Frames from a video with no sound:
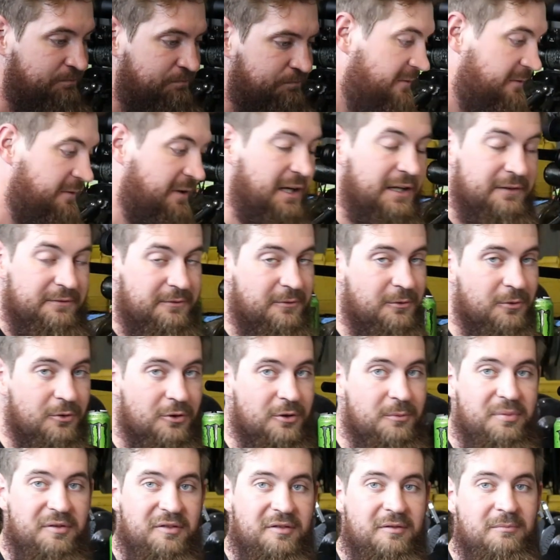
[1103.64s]
5
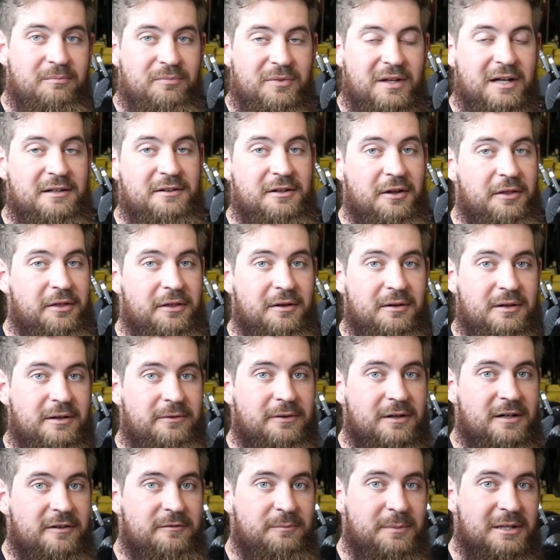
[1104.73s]
groups under
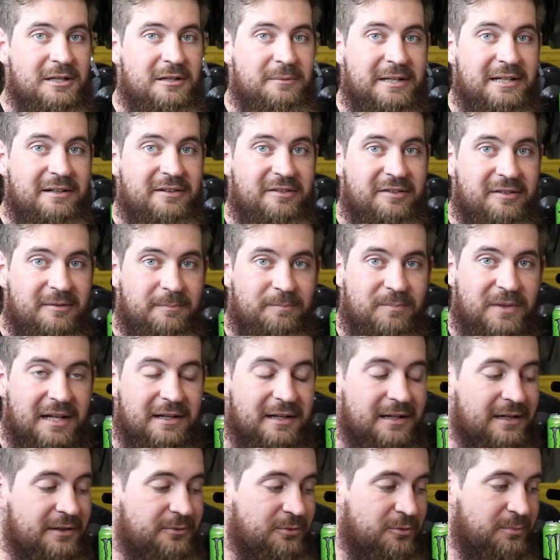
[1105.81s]
35mm at
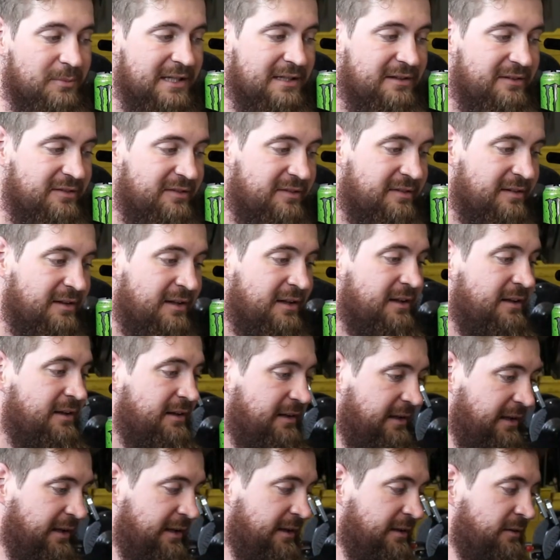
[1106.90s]
100 meters,
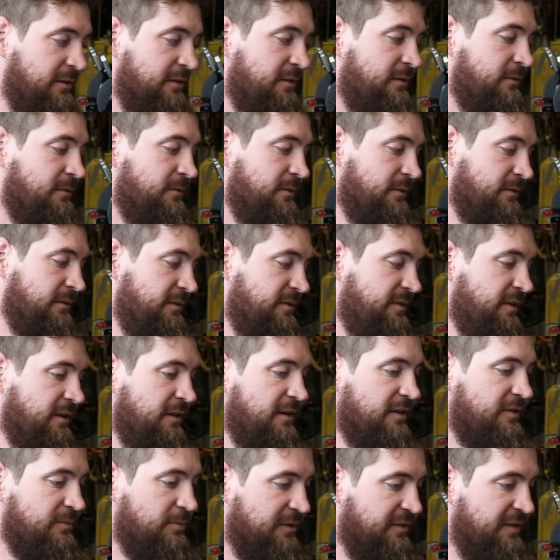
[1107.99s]
and so
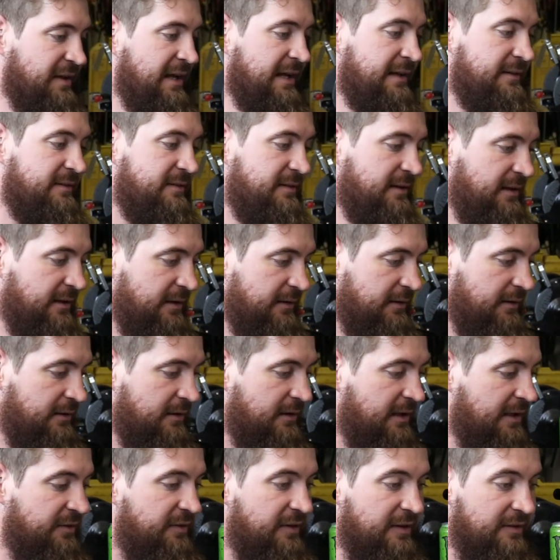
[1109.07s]
this was at the
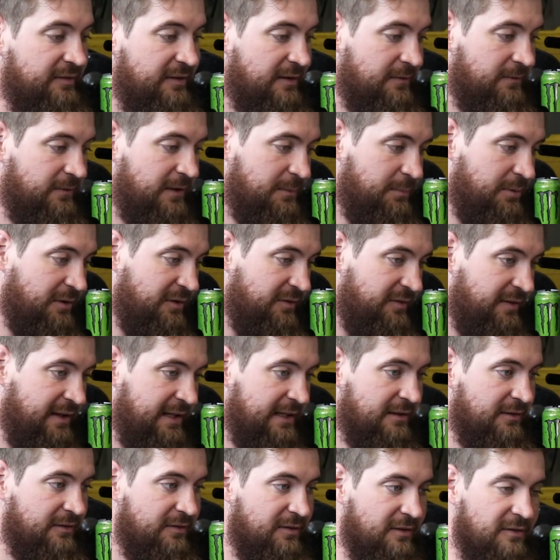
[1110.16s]
960 feet per
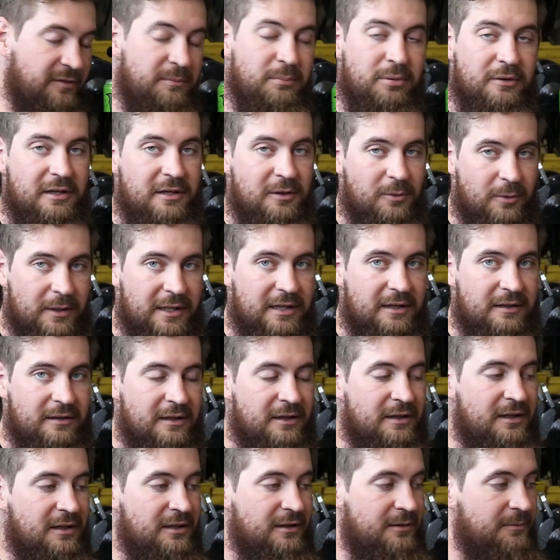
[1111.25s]
second, so it's pretty quick,
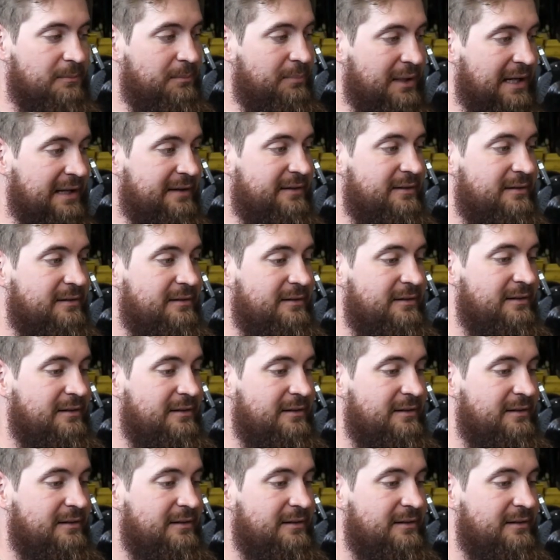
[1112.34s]
but